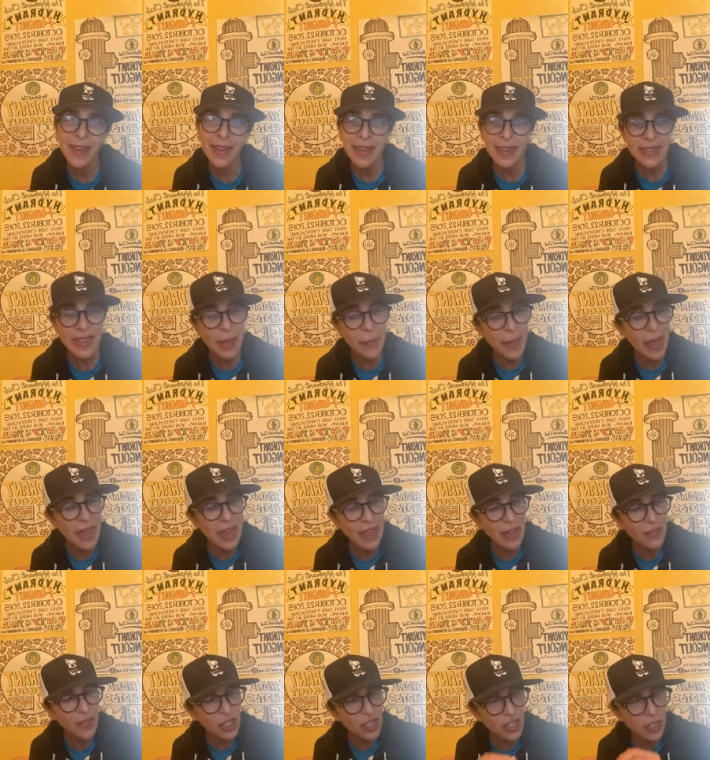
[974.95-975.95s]
is they may
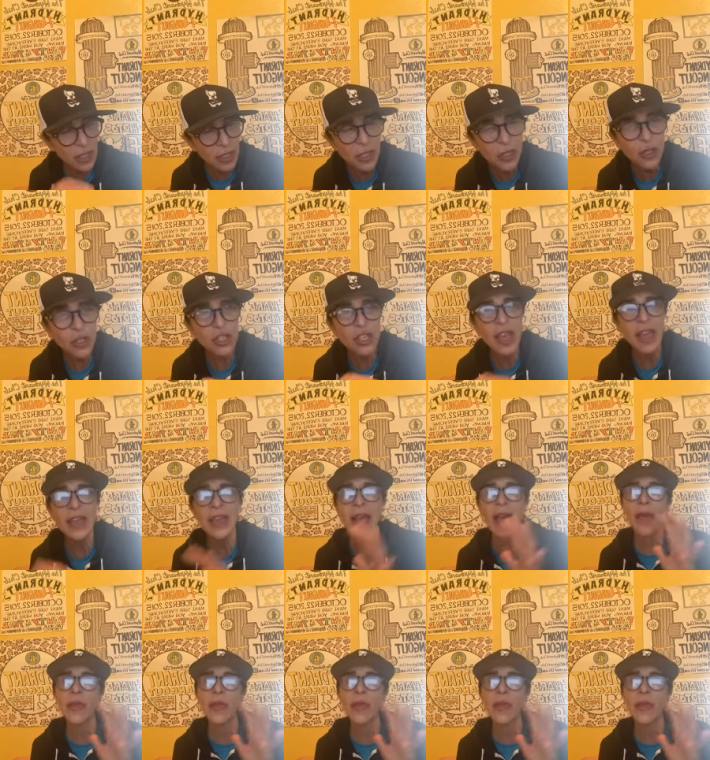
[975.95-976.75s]
give just a little shake